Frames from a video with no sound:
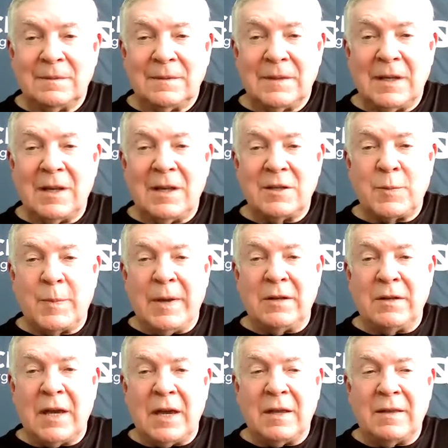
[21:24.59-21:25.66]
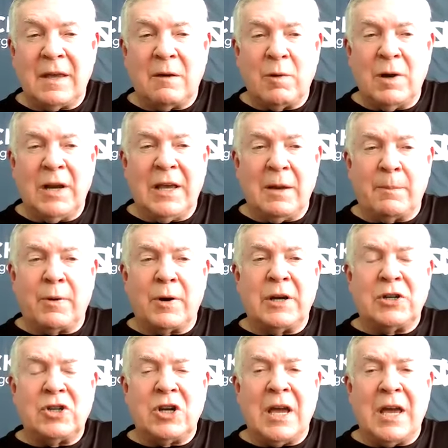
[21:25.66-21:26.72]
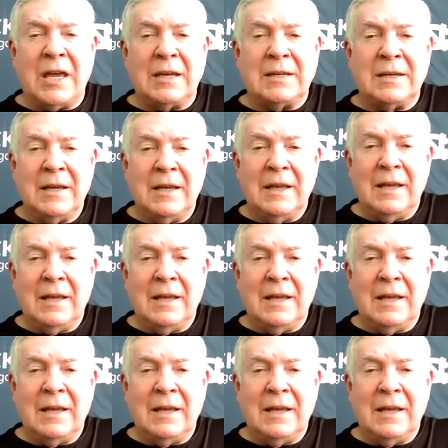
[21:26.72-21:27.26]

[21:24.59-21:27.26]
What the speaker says: It's been they really appreciate